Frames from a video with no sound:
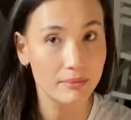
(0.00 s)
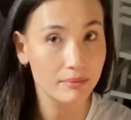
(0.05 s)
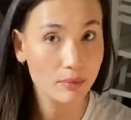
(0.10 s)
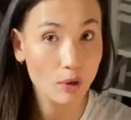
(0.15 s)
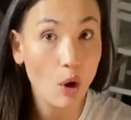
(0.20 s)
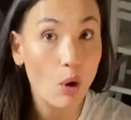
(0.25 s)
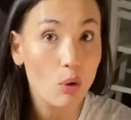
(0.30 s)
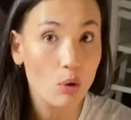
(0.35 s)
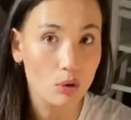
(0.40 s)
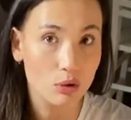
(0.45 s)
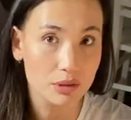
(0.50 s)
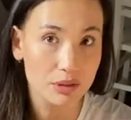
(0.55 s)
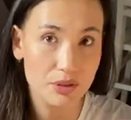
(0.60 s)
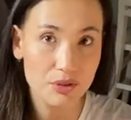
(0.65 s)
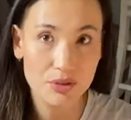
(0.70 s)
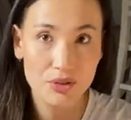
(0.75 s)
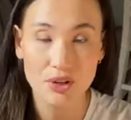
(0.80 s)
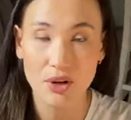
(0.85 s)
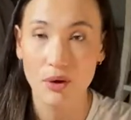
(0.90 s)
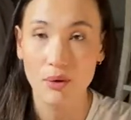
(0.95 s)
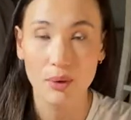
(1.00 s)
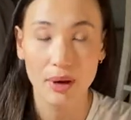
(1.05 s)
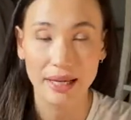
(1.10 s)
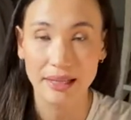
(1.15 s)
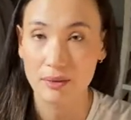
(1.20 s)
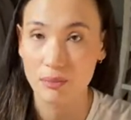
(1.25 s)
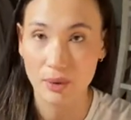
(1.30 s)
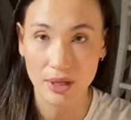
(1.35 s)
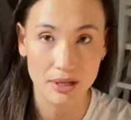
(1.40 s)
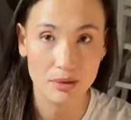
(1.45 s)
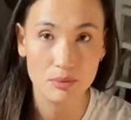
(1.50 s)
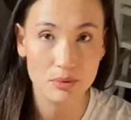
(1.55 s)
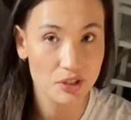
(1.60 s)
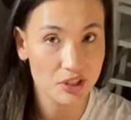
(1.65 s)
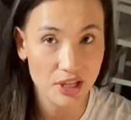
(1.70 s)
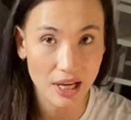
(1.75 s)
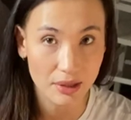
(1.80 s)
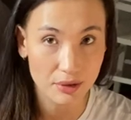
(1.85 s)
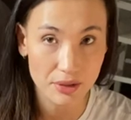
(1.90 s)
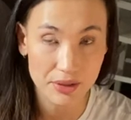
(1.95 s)
cold, so I can wear
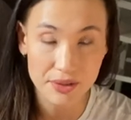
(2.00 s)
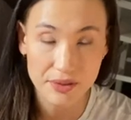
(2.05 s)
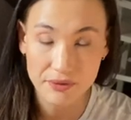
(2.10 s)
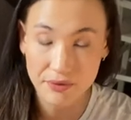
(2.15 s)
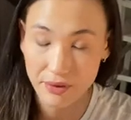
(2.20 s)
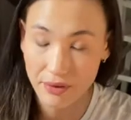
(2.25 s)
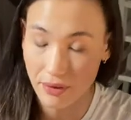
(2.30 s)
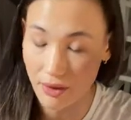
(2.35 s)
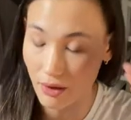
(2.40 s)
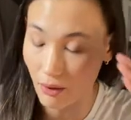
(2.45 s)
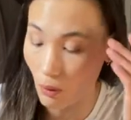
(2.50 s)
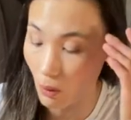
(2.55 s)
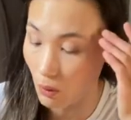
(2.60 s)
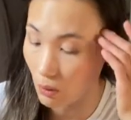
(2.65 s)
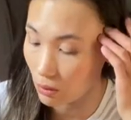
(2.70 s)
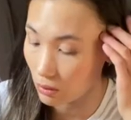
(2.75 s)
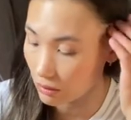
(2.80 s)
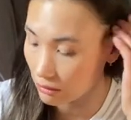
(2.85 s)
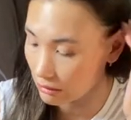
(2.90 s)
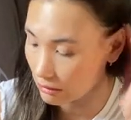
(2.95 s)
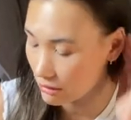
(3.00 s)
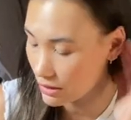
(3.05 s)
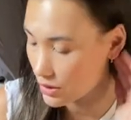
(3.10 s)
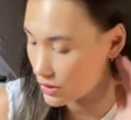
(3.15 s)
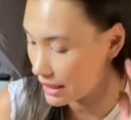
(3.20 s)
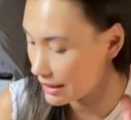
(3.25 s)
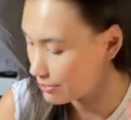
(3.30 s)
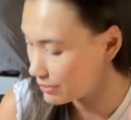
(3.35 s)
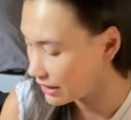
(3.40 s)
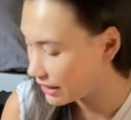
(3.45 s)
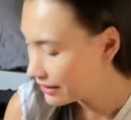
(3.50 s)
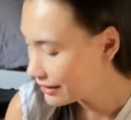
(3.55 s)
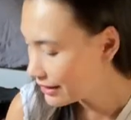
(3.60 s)
sandals for the whole trip.